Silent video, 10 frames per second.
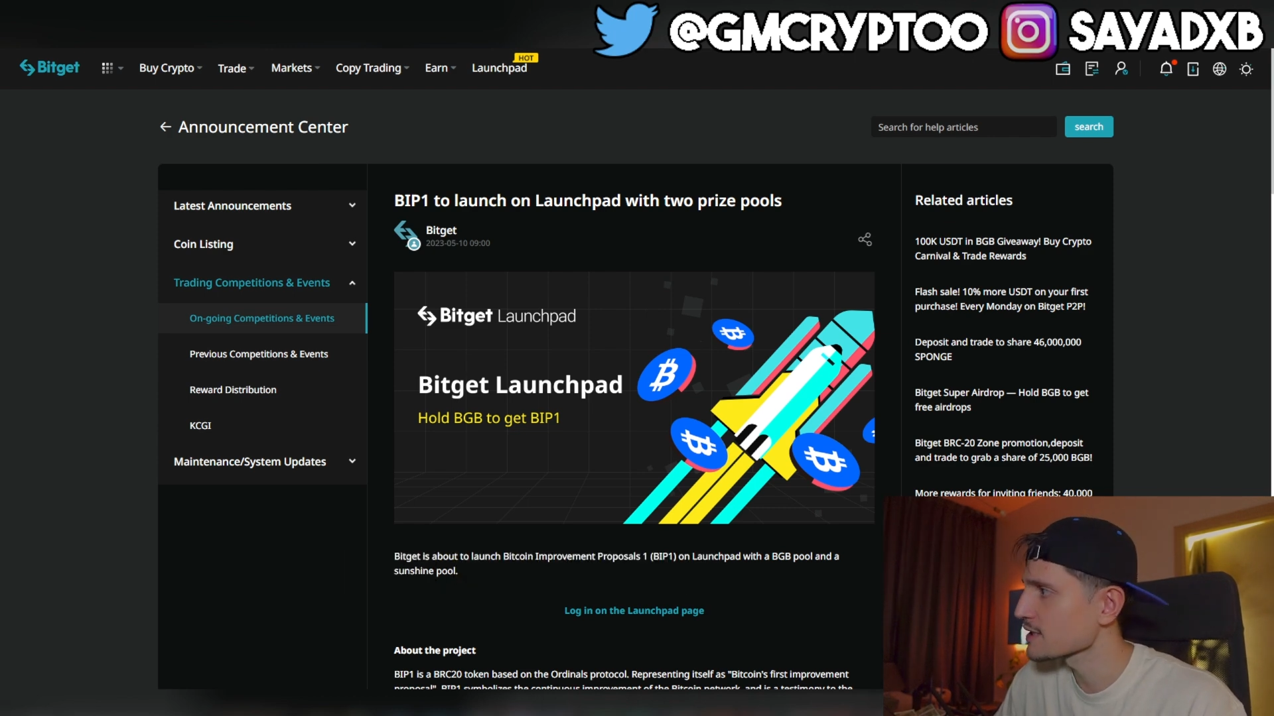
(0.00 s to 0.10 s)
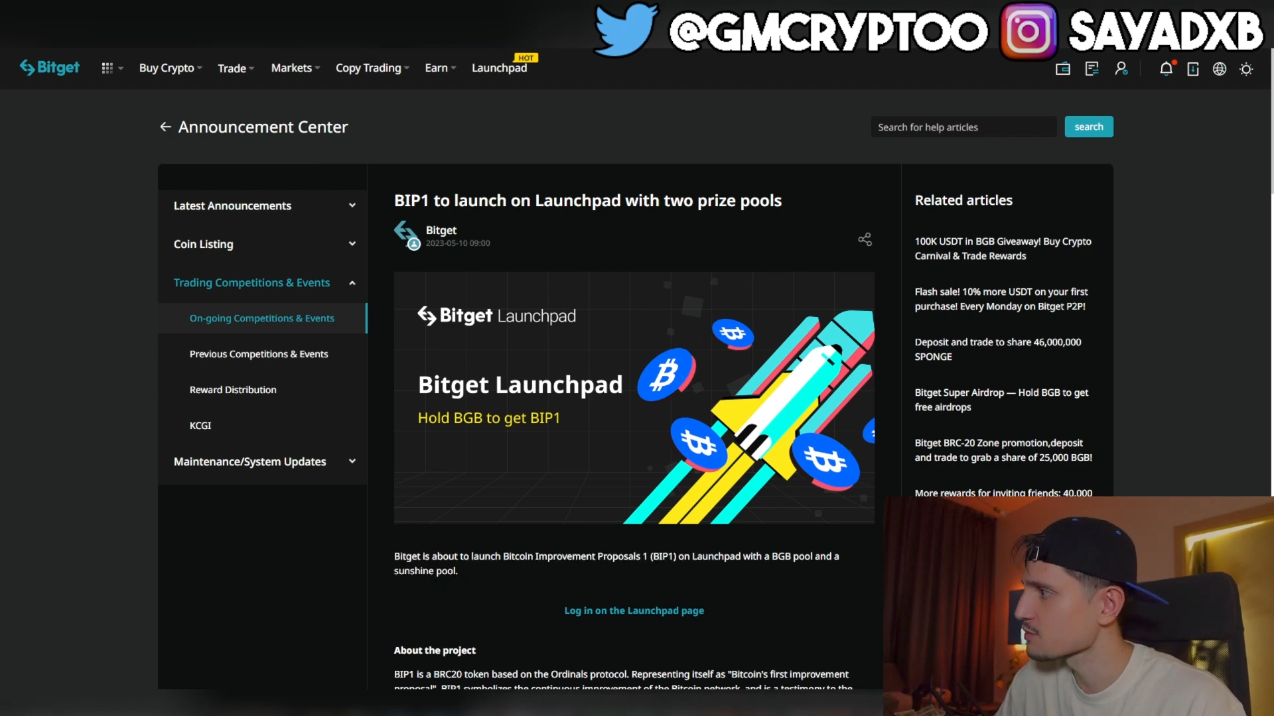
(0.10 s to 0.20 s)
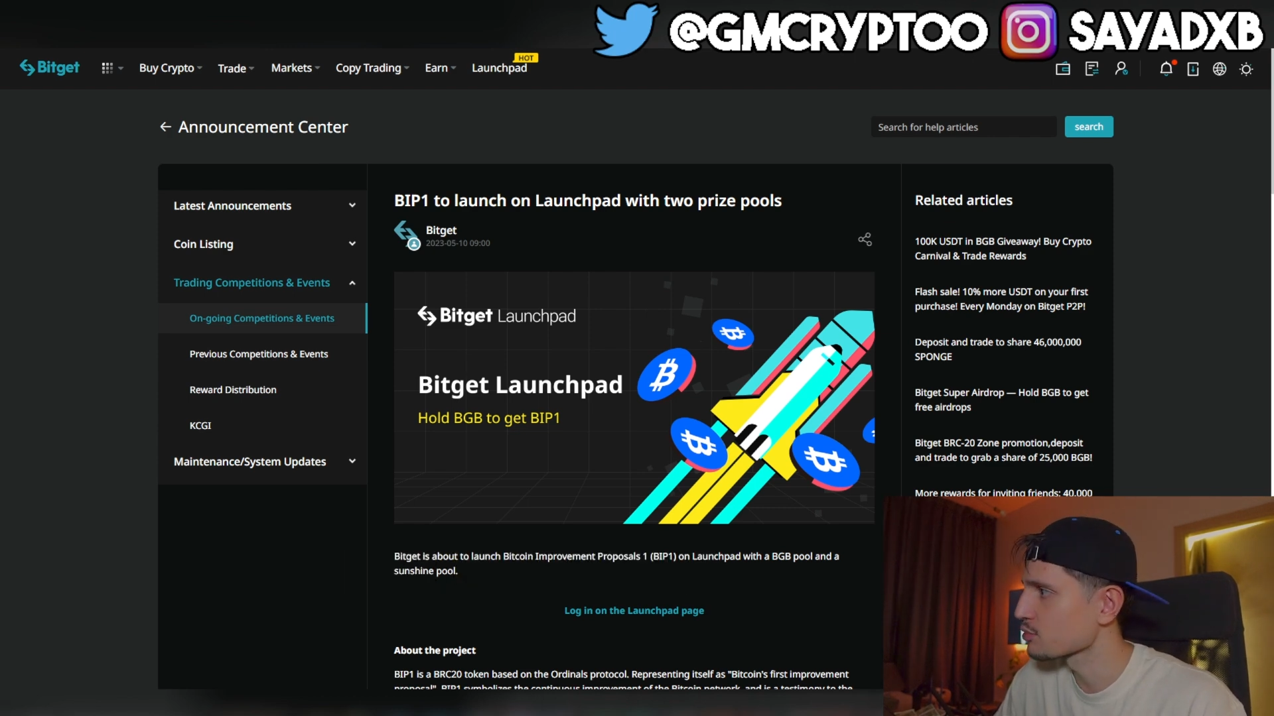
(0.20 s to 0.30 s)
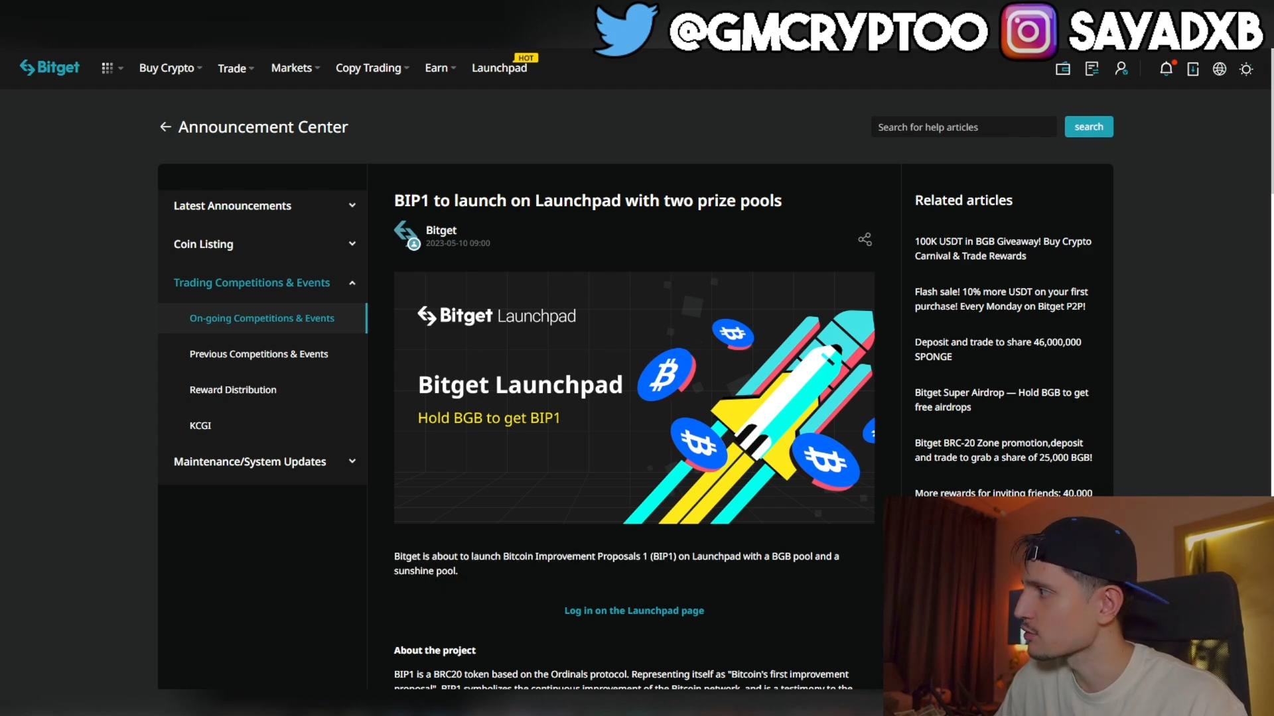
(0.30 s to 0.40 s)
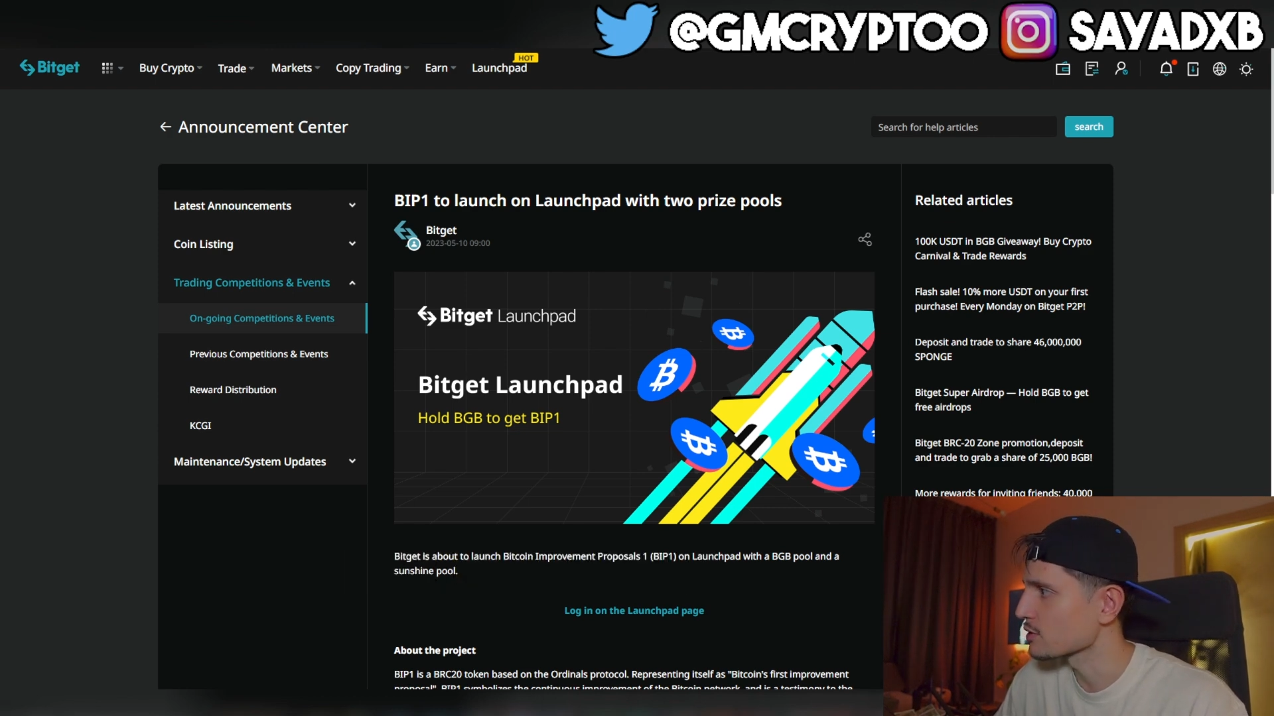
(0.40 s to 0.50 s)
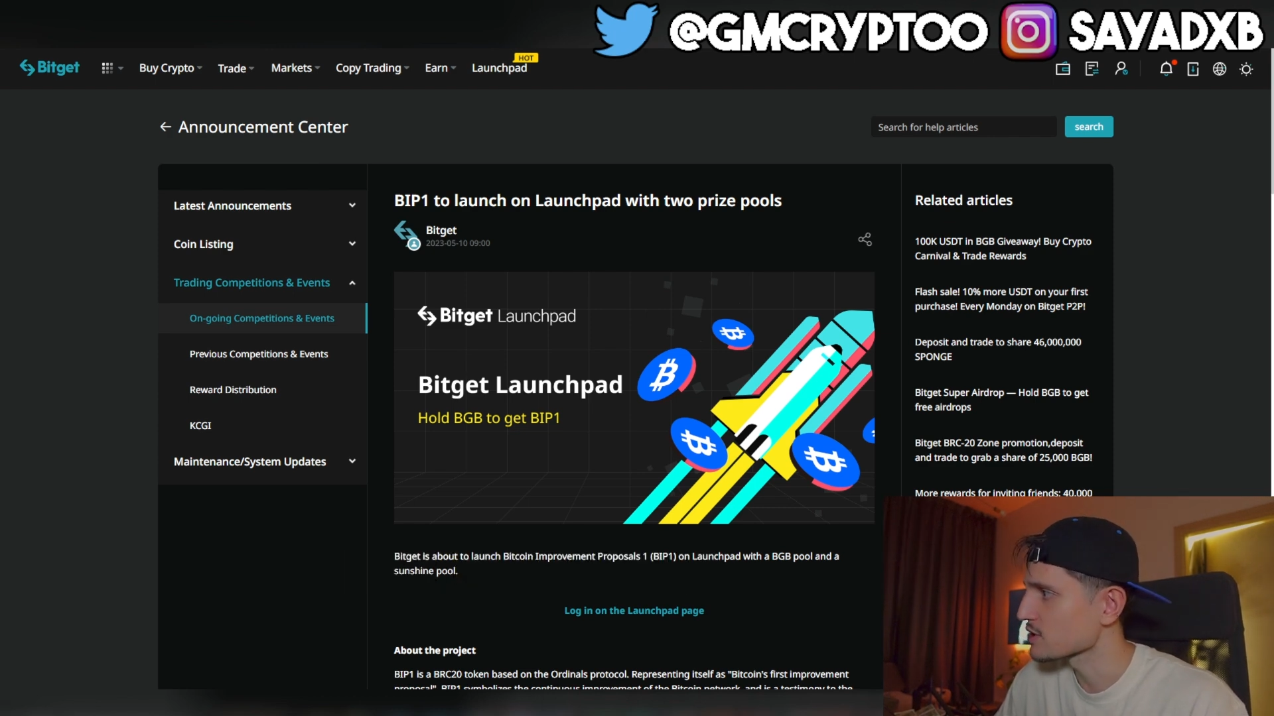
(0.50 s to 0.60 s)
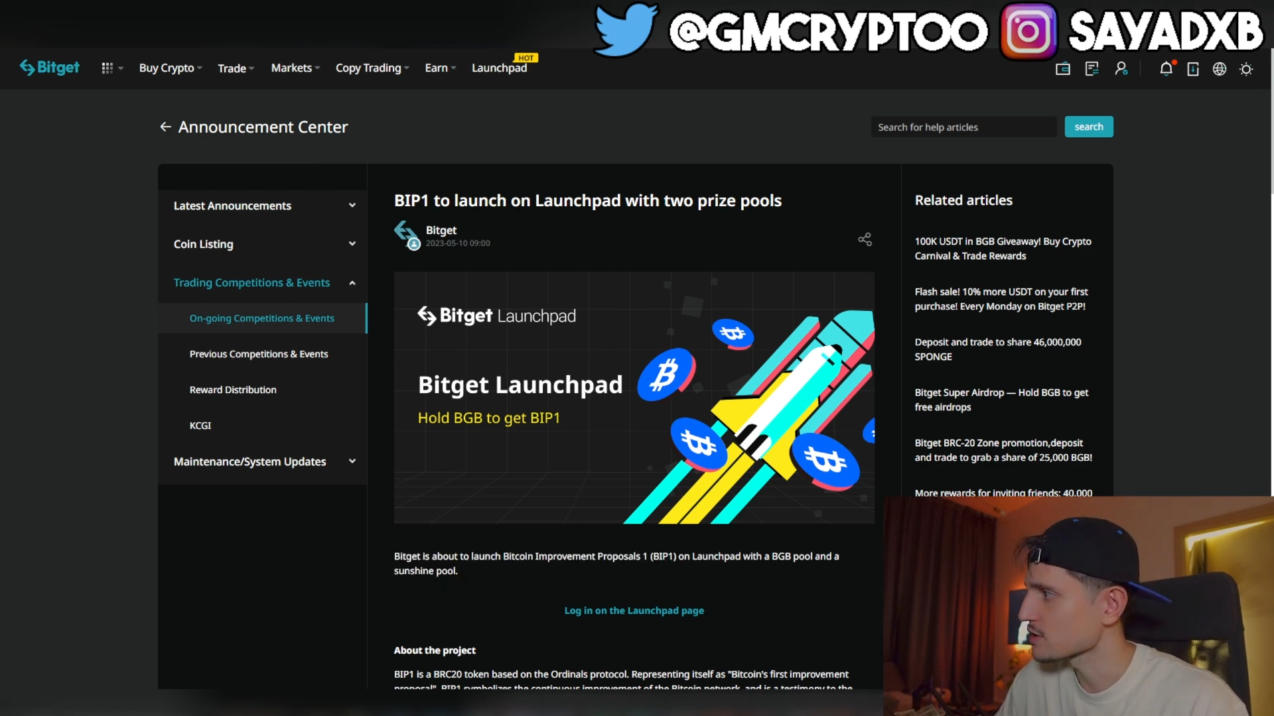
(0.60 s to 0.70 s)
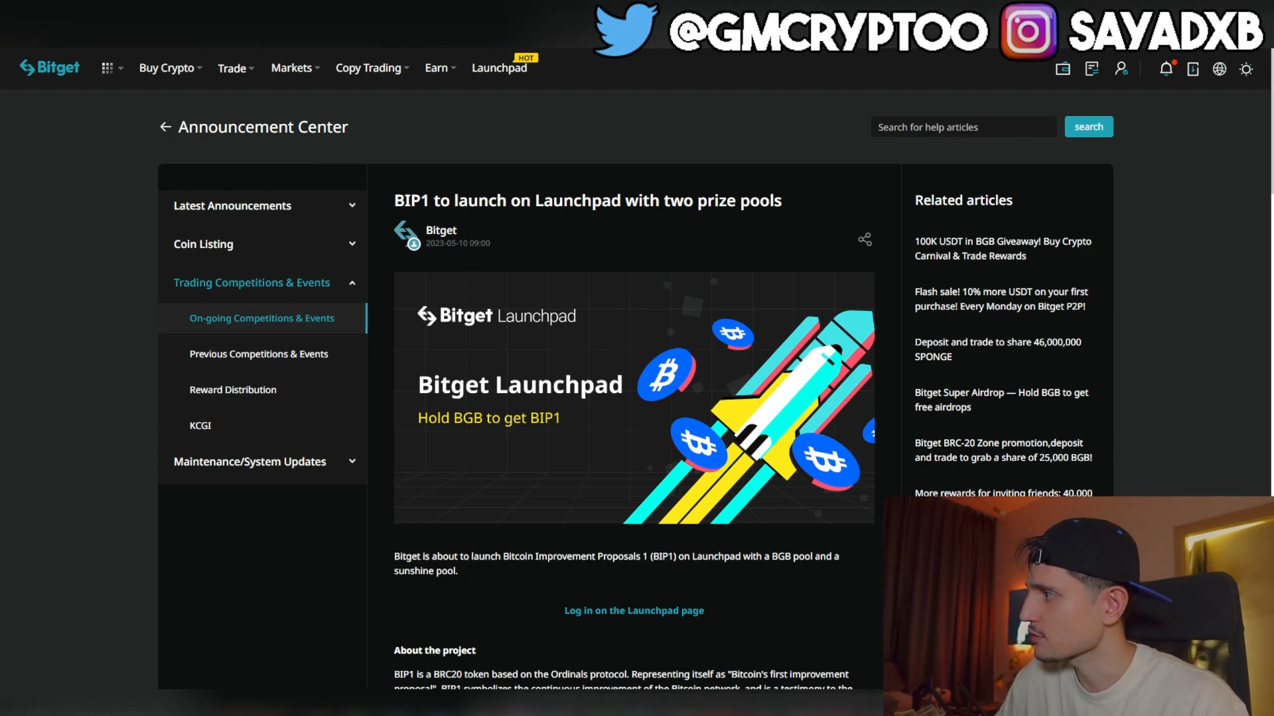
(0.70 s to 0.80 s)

pools